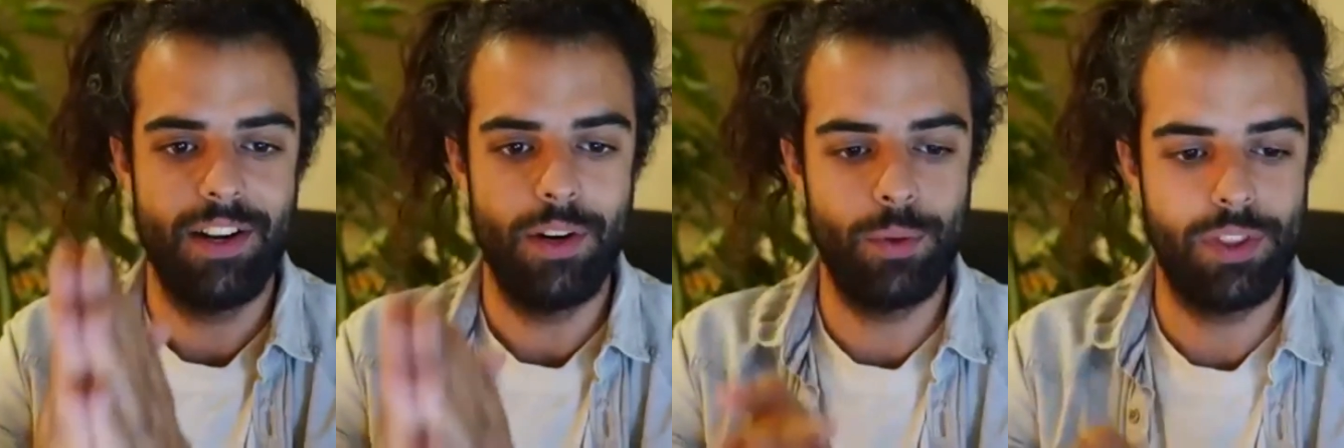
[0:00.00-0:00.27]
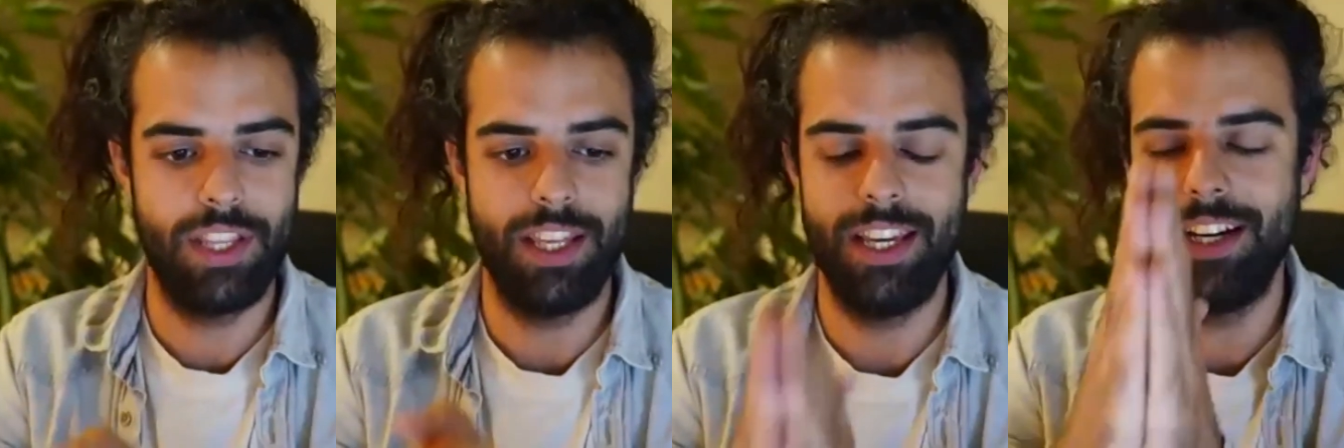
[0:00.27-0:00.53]

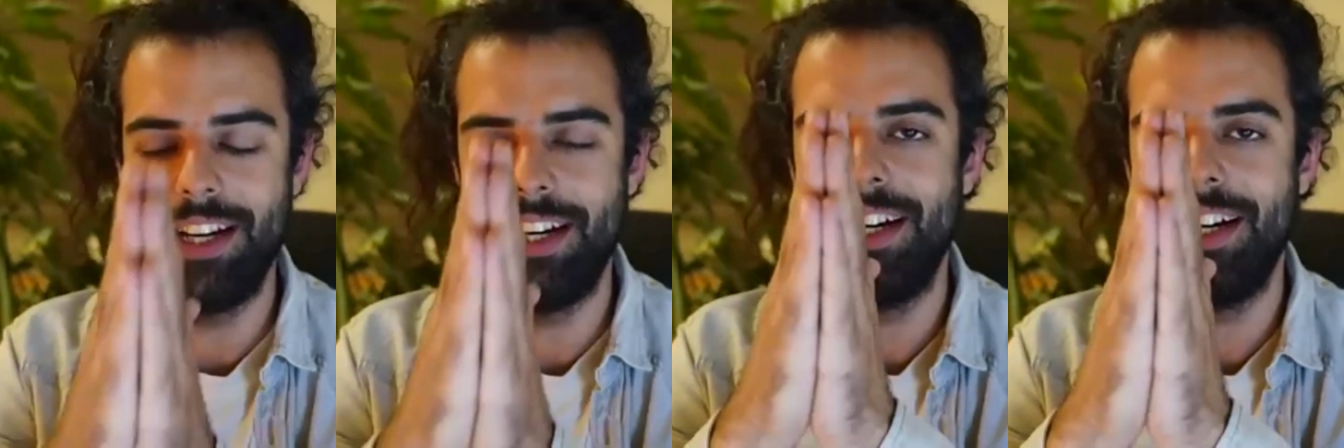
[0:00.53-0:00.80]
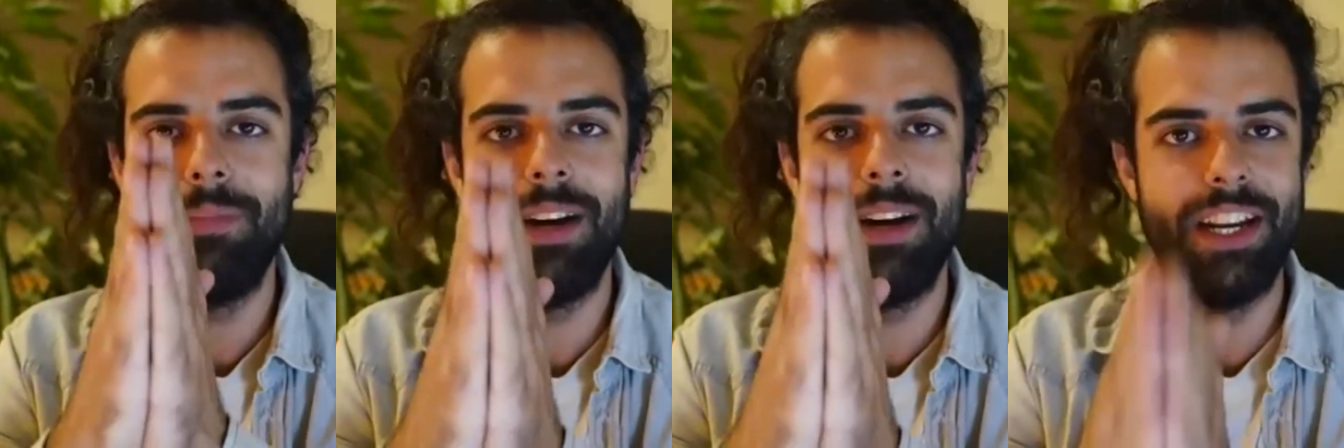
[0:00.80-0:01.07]

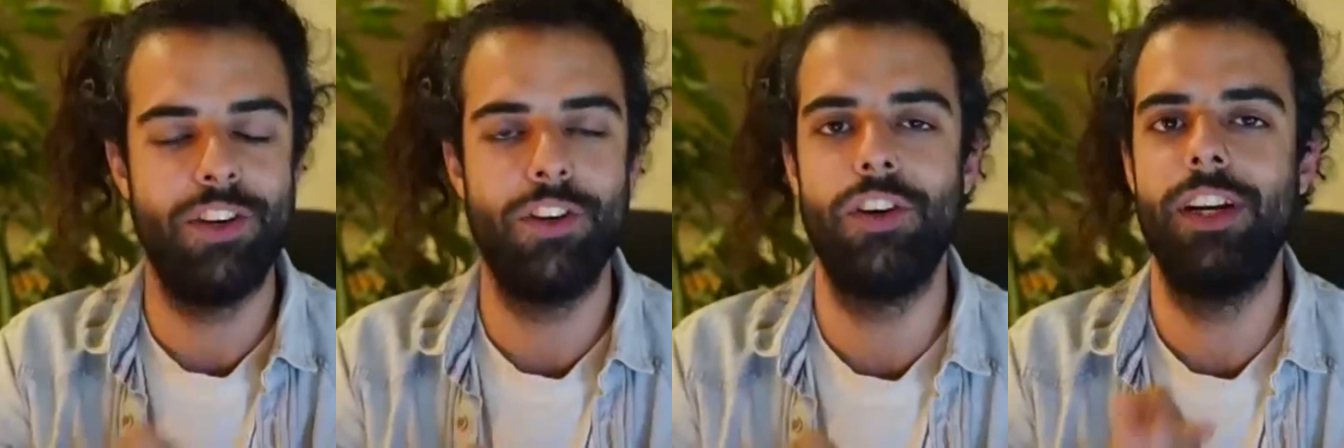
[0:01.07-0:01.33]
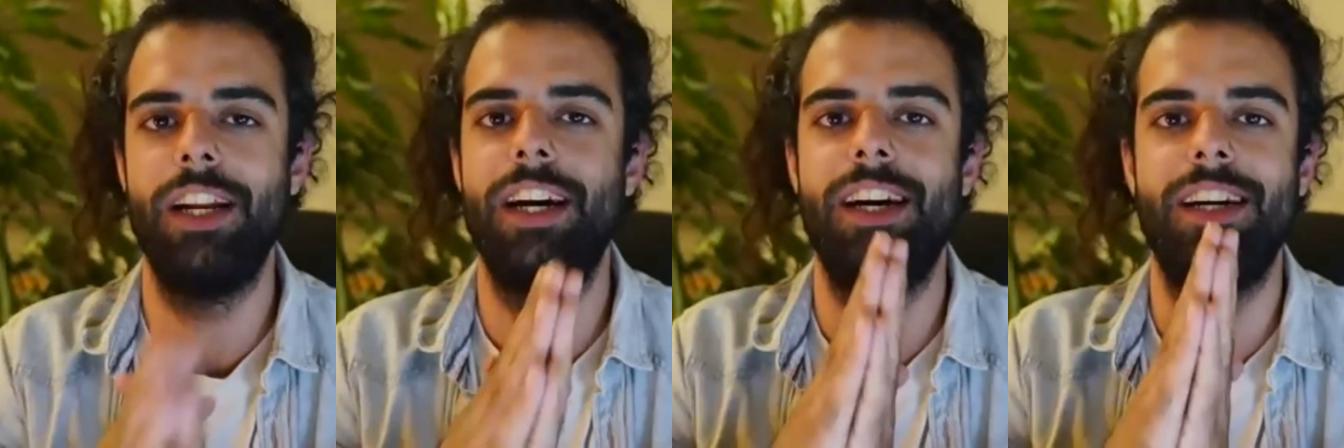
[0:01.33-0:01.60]
Lucia,
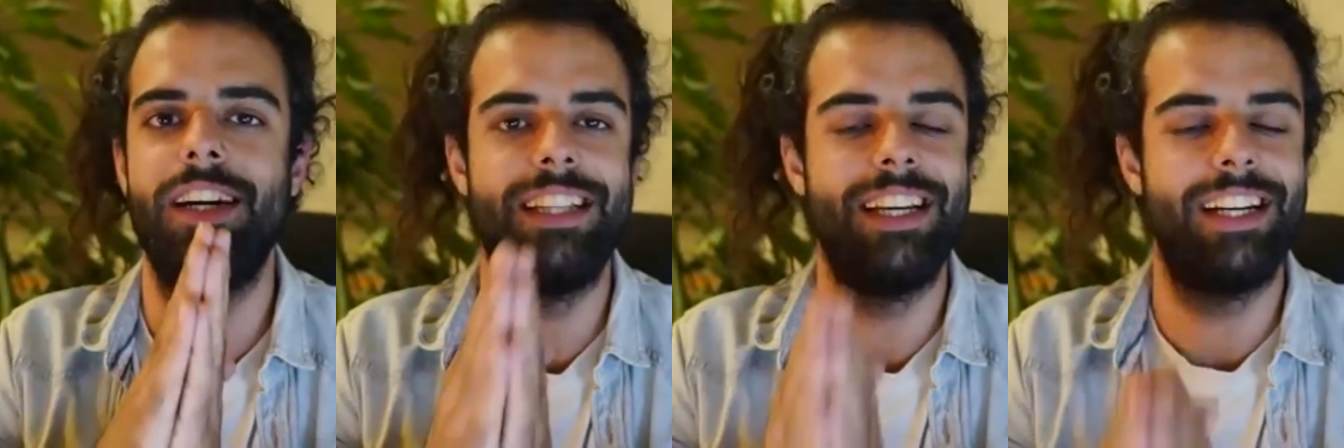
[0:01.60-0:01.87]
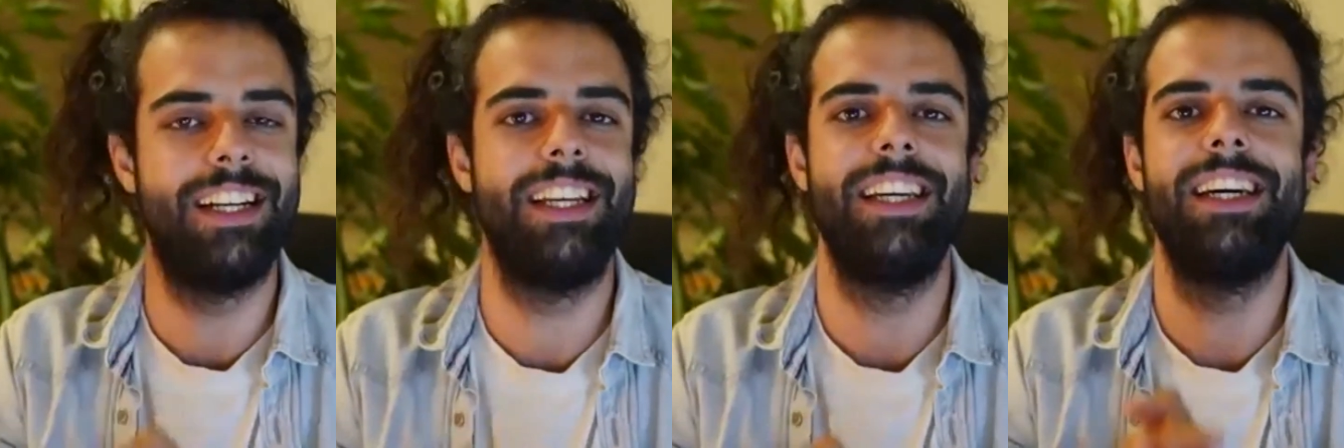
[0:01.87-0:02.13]
Mariona,
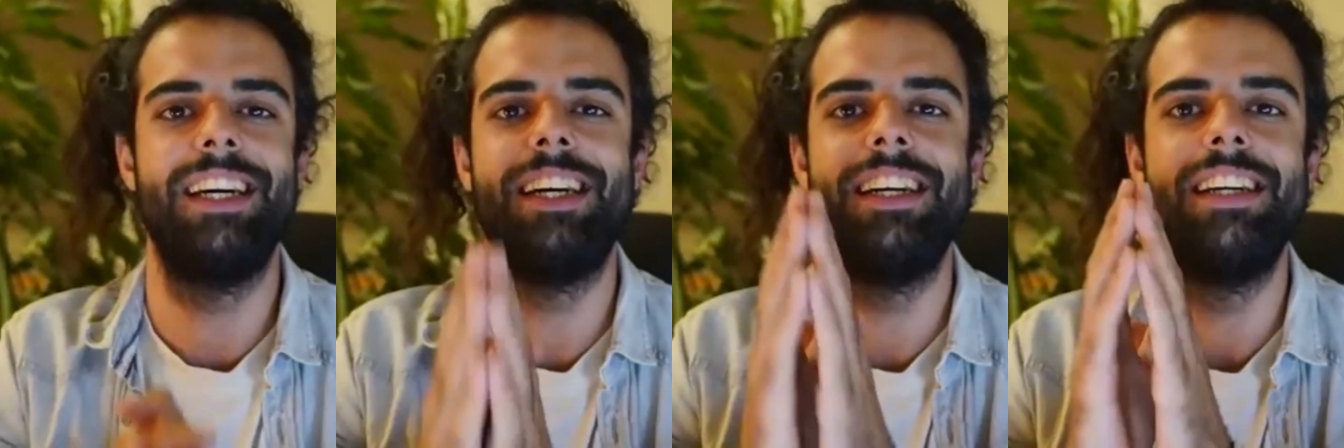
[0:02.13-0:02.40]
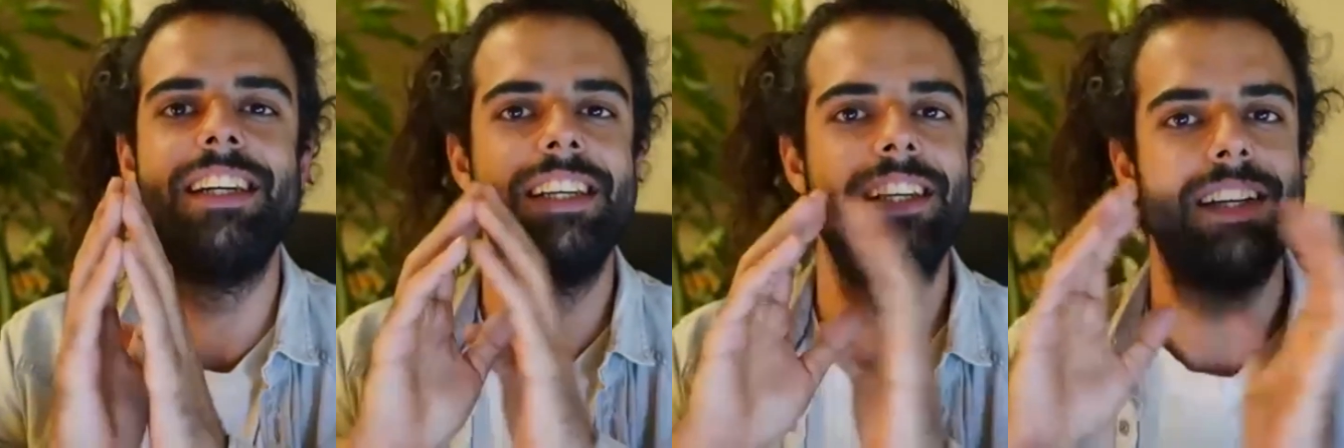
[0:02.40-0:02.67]
Daria,